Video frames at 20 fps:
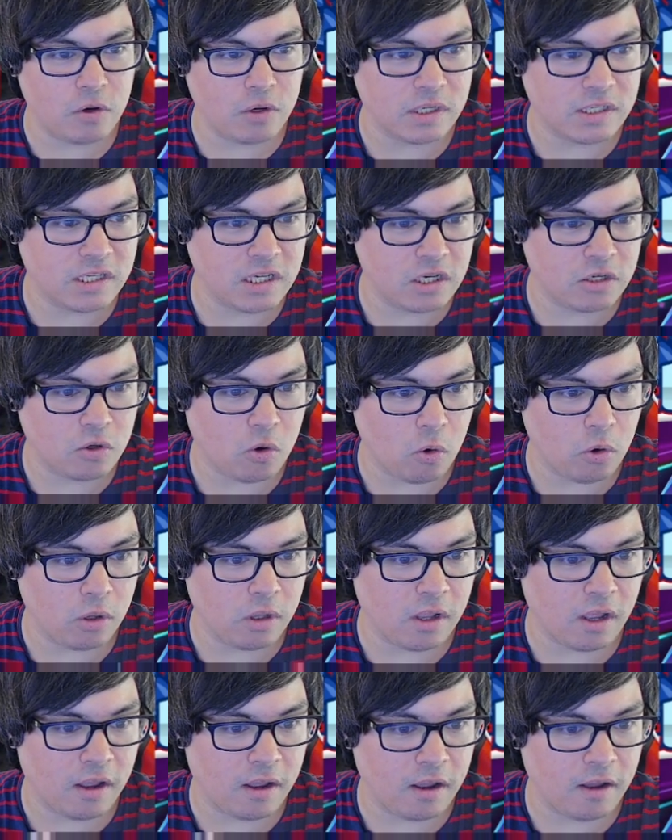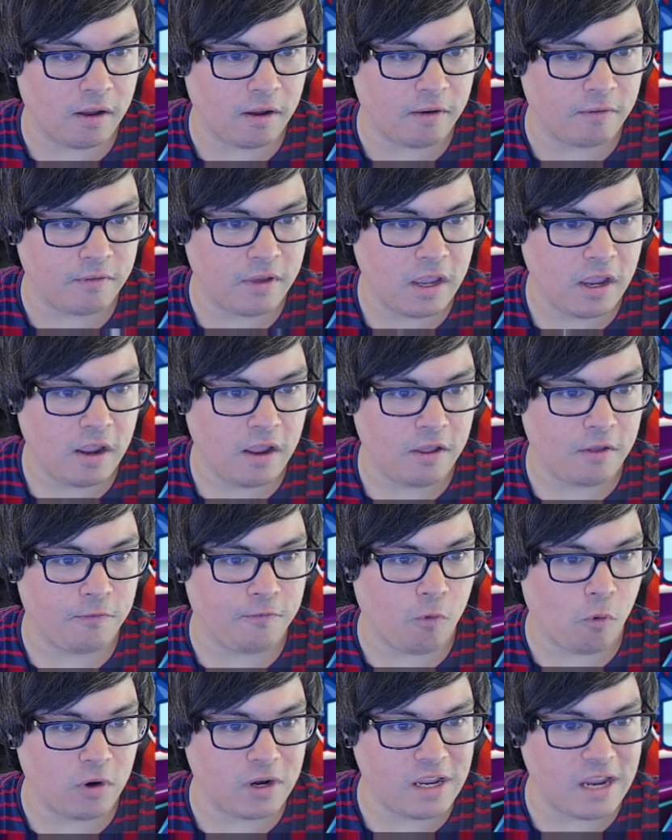You can see a total of
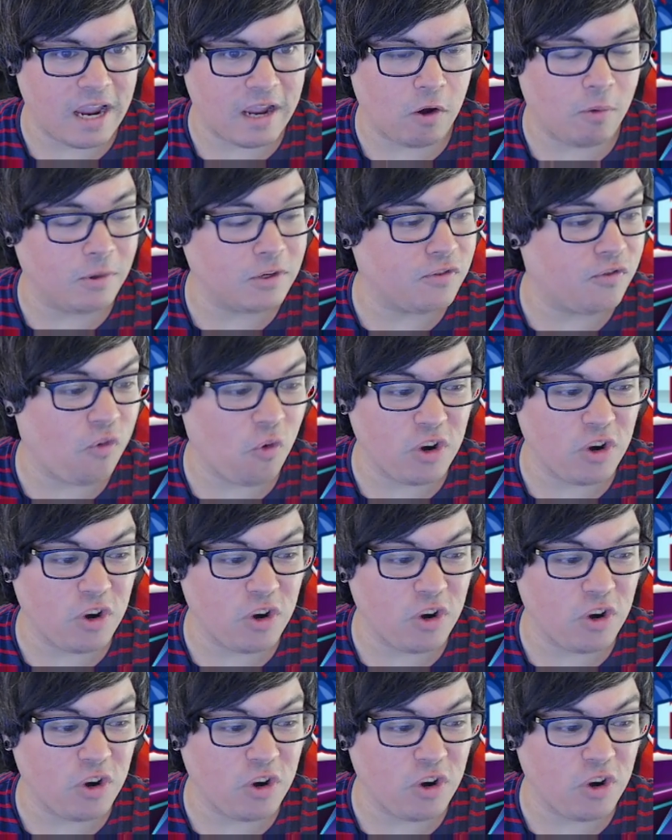40 almost